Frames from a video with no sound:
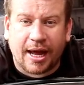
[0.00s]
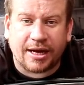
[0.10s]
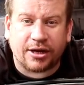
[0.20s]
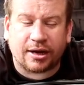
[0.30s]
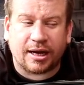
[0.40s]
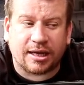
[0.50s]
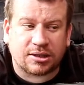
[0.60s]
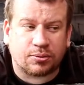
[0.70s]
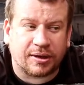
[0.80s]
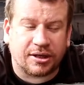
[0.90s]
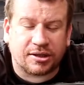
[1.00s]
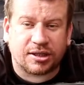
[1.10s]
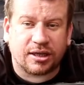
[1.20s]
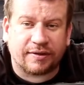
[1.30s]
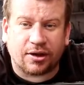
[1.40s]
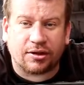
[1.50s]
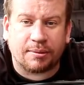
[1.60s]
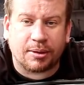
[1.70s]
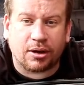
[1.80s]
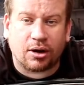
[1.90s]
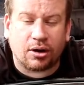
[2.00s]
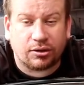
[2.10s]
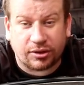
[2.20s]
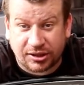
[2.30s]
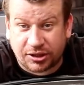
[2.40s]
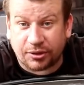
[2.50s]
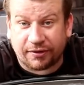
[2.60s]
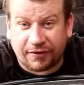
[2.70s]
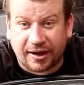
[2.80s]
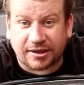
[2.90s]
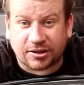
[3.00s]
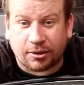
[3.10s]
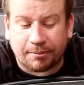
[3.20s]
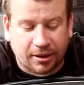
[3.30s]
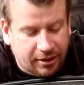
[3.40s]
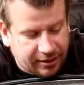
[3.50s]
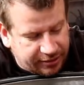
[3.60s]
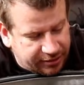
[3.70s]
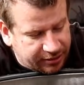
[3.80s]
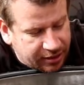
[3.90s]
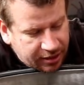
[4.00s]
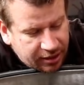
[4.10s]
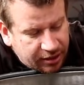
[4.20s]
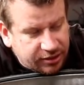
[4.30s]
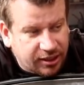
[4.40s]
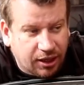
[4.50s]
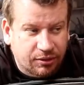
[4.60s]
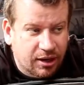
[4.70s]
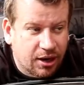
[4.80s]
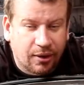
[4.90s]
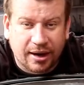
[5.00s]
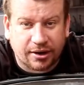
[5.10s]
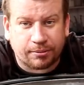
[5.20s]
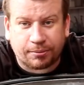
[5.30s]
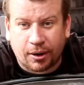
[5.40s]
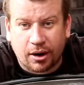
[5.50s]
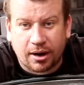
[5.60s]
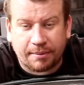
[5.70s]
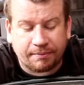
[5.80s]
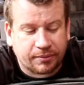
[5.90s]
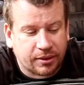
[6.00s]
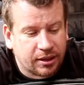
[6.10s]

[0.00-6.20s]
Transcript: in your glass when you serve it on the bar these two effects combined so no I don't prime